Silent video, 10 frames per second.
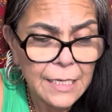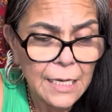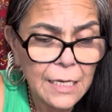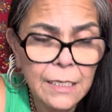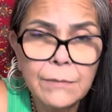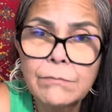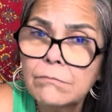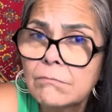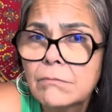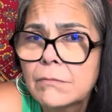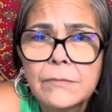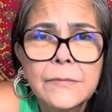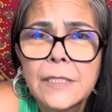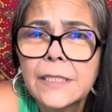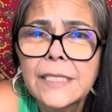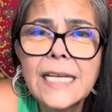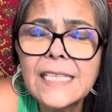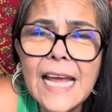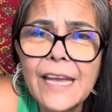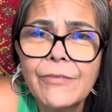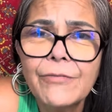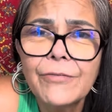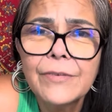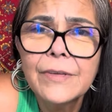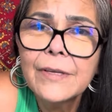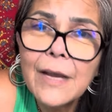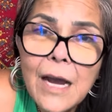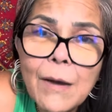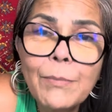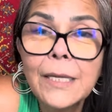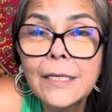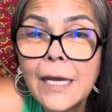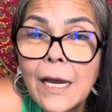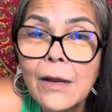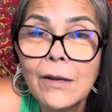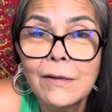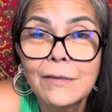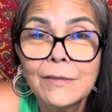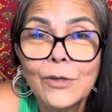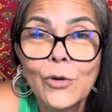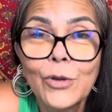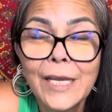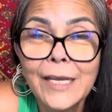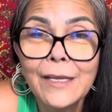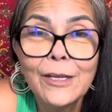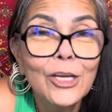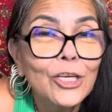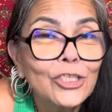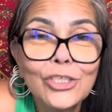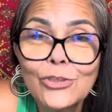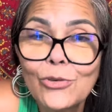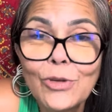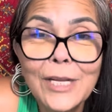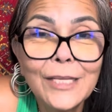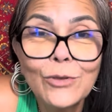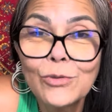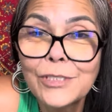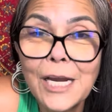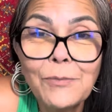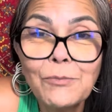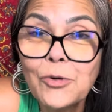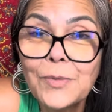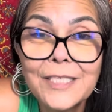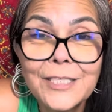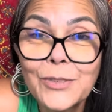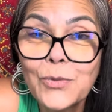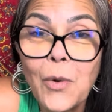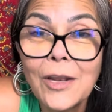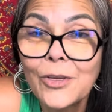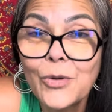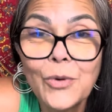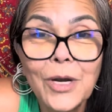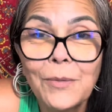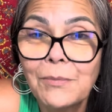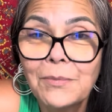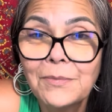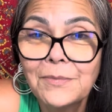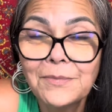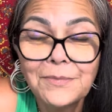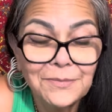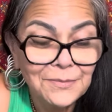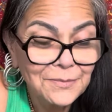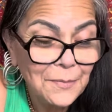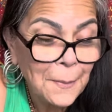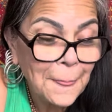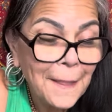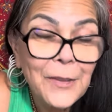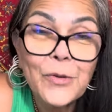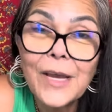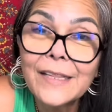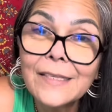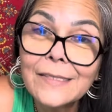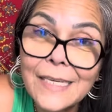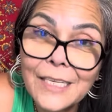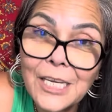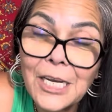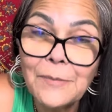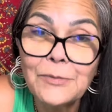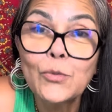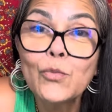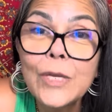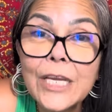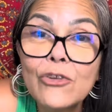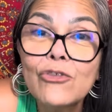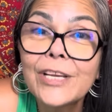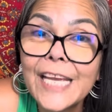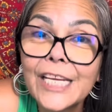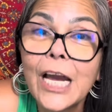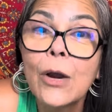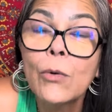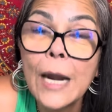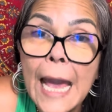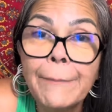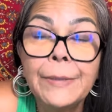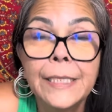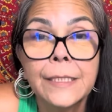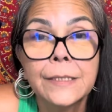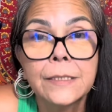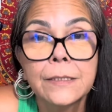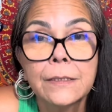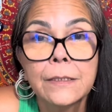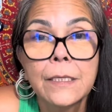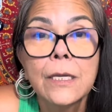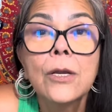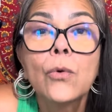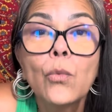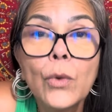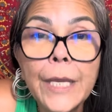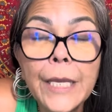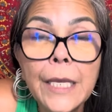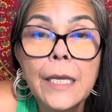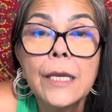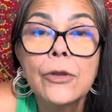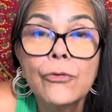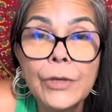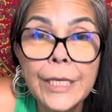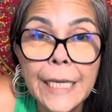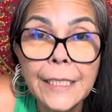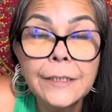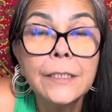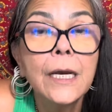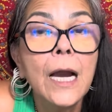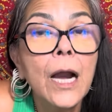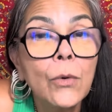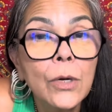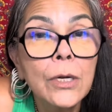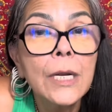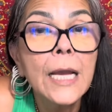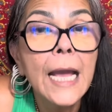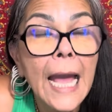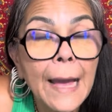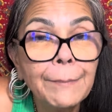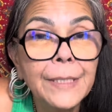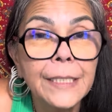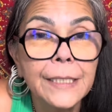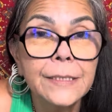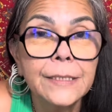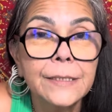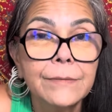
That's life. Up and down, okay? Just don't let those down moments swallow you up. You got the Ten of Cups. We create our happiness. We create our happiness.